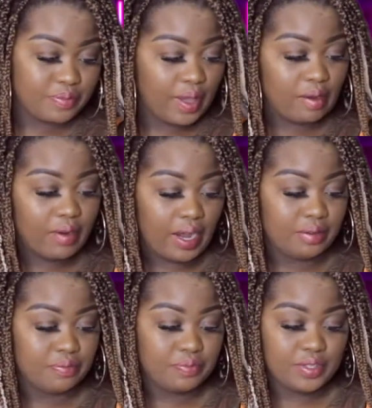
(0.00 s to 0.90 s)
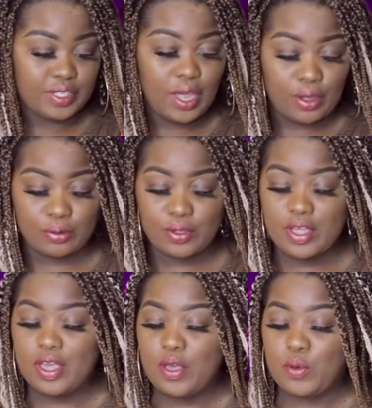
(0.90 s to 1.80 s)
All right. So,
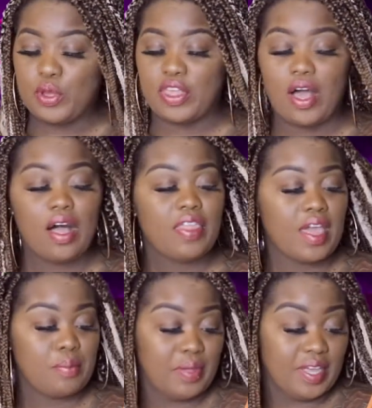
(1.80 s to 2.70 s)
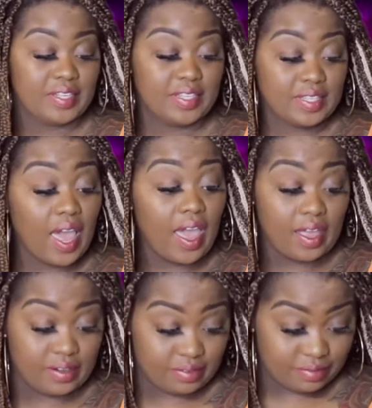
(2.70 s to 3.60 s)
with all that being
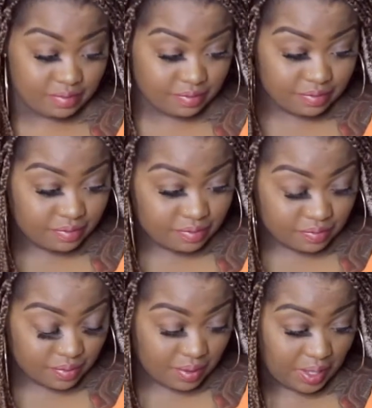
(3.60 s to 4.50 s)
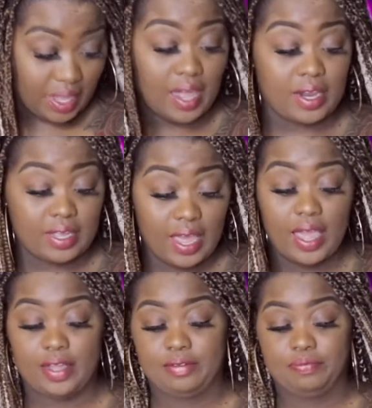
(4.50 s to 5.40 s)
said, yet
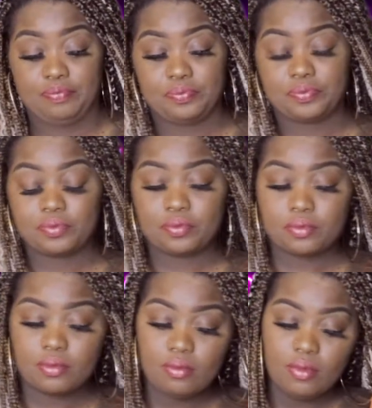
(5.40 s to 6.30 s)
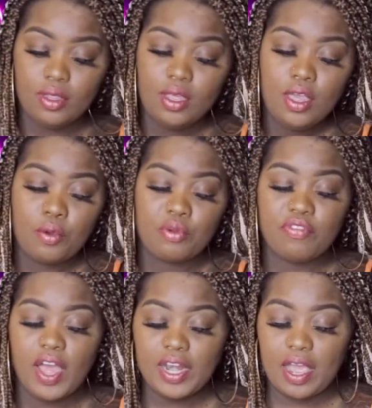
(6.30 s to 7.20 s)
again, we
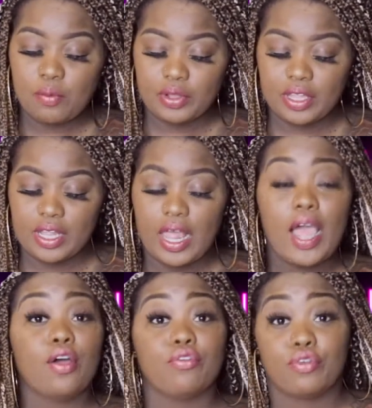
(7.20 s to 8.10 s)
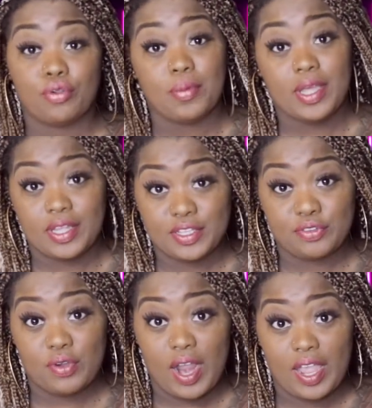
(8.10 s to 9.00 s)
find out what the cloud room
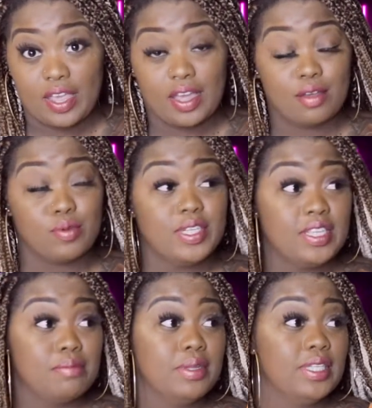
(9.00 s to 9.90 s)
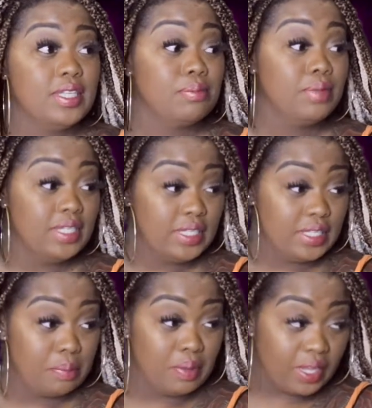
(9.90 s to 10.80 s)
is, right? We see
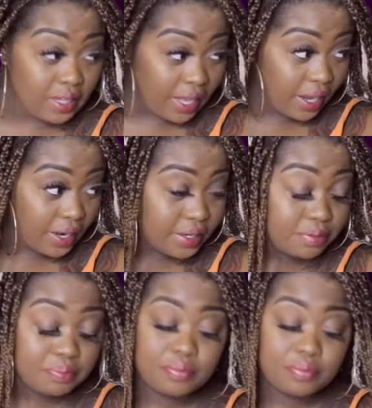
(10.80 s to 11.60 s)
Mississippi in there.